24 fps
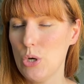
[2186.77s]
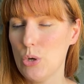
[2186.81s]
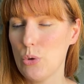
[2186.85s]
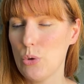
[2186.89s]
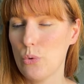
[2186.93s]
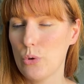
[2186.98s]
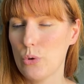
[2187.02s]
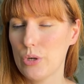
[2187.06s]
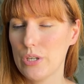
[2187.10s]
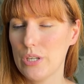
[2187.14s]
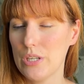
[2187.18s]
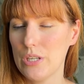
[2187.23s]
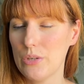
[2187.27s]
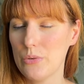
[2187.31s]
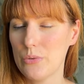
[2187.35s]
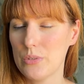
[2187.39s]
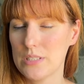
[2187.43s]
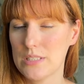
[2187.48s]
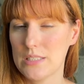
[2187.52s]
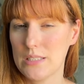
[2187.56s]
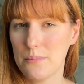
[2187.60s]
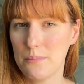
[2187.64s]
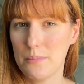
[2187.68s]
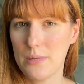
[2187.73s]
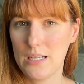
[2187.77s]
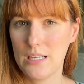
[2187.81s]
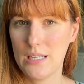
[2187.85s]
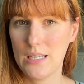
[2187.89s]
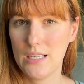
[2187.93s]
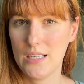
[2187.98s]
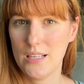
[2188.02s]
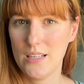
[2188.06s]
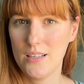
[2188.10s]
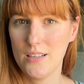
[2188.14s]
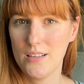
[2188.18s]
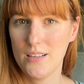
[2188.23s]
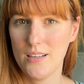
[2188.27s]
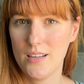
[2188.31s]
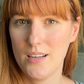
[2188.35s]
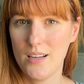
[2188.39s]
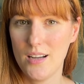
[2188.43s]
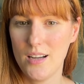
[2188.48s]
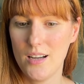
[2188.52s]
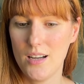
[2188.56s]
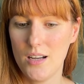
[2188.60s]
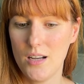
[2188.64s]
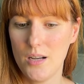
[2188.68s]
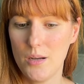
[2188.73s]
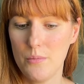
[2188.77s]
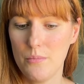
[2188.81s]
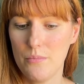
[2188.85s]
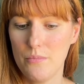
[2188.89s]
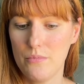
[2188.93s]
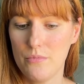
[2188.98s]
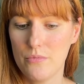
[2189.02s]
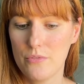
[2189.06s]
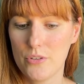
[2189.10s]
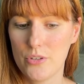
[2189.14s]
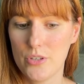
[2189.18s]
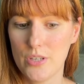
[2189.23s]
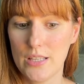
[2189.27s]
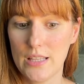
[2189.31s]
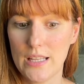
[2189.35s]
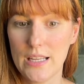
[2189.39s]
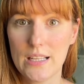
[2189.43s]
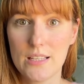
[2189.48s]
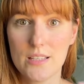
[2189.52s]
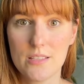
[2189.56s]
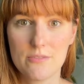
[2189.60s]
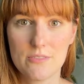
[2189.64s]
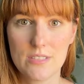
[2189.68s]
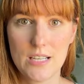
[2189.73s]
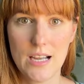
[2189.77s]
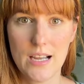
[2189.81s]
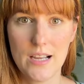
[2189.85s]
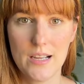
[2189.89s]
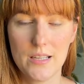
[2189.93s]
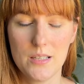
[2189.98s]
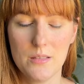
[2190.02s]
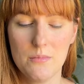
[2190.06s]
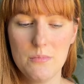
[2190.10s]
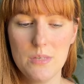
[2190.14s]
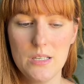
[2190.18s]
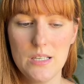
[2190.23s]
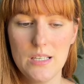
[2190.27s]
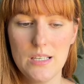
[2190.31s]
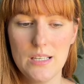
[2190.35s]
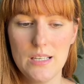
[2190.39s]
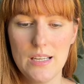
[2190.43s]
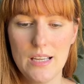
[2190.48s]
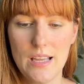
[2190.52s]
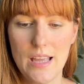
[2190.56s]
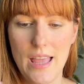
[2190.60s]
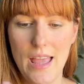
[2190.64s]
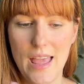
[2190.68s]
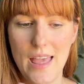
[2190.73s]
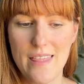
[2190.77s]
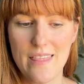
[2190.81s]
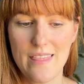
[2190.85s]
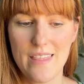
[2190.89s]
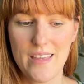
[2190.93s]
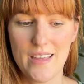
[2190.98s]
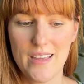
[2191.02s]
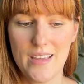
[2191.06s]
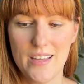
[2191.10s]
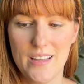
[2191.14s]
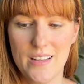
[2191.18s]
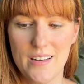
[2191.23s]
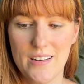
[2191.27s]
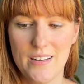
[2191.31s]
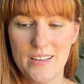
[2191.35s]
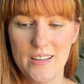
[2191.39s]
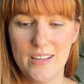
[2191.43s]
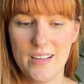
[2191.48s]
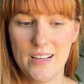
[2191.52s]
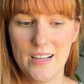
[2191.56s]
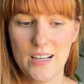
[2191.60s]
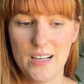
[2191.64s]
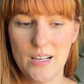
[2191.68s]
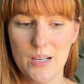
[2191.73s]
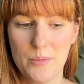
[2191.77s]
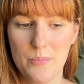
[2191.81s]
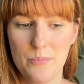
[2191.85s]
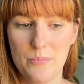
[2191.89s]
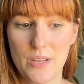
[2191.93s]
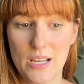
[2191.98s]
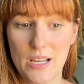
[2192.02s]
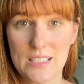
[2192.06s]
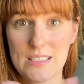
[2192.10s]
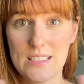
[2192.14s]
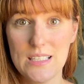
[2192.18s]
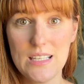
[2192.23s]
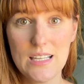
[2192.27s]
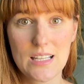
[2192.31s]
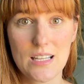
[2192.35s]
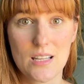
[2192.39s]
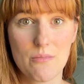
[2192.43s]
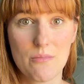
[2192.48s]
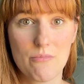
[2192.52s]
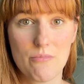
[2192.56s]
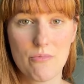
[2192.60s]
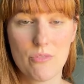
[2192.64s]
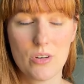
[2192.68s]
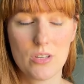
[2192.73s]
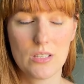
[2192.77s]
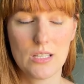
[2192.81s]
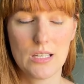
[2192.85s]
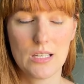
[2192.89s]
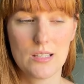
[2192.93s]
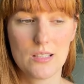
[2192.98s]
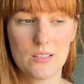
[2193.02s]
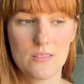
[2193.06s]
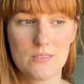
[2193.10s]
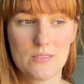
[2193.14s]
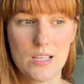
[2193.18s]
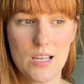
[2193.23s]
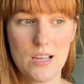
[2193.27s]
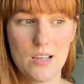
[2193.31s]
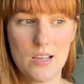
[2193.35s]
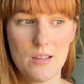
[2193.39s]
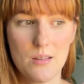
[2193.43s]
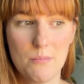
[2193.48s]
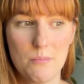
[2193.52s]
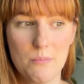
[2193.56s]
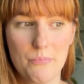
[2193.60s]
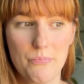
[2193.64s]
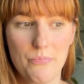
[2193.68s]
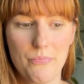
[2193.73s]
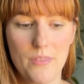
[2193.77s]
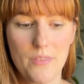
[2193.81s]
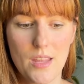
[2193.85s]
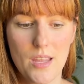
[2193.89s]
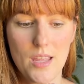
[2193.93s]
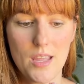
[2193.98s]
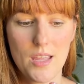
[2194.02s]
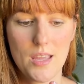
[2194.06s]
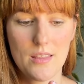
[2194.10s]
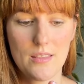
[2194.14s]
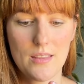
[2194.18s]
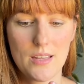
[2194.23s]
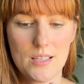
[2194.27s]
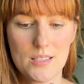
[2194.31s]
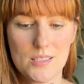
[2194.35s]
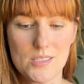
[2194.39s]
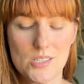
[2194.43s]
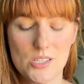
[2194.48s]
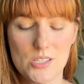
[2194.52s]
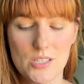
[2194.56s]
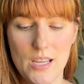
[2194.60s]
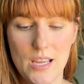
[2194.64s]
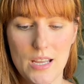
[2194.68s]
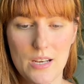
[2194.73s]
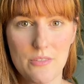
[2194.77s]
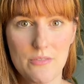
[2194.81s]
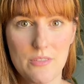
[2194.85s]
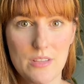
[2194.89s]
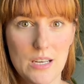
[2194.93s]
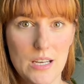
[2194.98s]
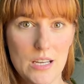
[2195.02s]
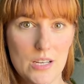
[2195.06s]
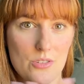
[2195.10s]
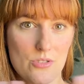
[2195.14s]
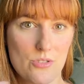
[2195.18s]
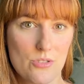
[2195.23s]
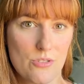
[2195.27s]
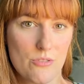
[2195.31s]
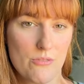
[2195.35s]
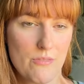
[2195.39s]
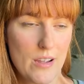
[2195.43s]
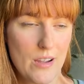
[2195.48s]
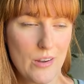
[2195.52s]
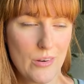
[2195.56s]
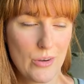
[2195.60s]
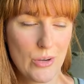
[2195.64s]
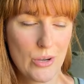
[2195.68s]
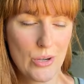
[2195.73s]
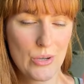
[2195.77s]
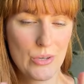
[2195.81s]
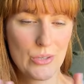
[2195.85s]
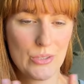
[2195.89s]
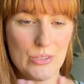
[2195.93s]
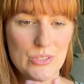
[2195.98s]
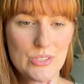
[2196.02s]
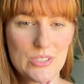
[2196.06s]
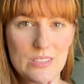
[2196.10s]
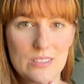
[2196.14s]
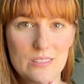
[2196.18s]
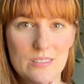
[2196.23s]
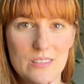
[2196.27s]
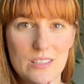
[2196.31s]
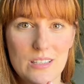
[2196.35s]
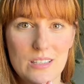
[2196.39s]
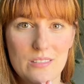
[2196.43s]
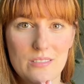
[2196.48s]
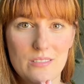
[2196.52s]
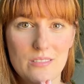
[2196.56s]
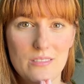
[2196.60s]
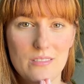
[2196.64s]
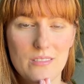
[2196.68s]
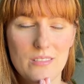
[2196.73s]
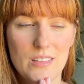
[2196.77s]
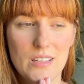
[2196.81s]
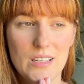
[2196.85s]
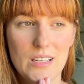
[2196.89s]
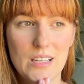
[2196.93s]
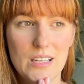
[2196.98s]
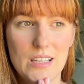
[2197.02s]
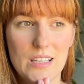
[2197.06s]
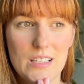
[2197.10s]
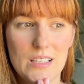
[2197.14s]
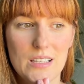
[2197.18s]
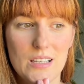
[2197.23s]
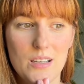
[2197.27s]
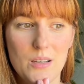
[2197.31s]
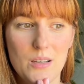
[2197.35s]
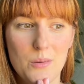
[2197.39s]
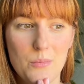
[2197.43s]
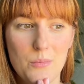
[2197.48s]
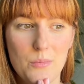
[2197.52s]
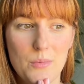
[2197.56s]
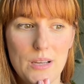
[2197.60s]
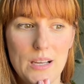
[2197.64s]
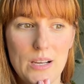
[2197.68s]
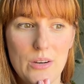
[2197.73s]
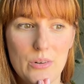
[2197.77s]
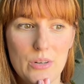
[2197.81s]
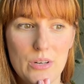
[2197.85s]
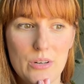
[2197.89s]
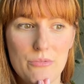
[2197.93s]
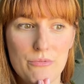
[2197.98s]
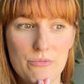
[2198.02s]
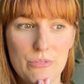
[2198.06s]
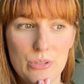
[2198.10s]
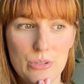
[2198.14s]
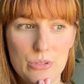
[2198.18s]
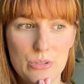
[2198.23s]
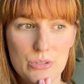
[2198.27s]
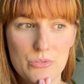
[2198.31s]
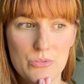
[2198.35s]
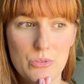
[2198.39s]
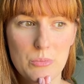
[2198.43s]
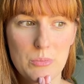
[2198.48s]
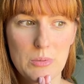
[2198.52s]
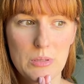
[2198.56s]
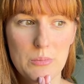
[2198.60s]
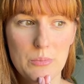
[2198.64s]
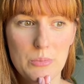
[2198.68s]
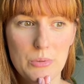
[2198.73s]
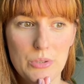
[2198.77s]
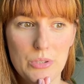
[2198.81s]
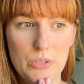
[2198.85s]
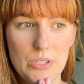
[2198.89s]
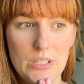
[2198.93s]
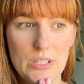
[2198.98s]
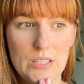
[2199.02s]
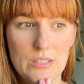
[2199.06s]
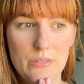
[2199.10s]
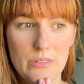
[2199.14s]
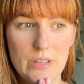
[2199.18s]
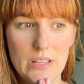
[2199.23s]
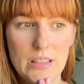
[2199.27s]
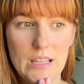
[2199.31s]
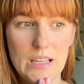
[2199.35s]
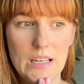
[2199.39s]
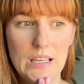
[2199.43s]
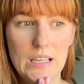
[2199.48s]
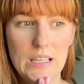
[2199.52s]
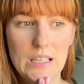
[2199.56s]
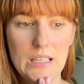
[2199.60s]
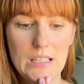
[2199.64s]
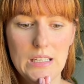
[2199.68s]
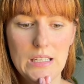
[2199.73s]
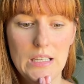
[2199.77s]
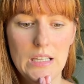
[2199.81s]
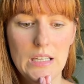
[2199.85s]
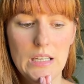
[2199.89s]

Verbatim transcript: working with somebody um, for a length of time and then um, not seeing them for a length of time and that's just kind of the nature of how it goes and and and um, how it unfolds for people and what they need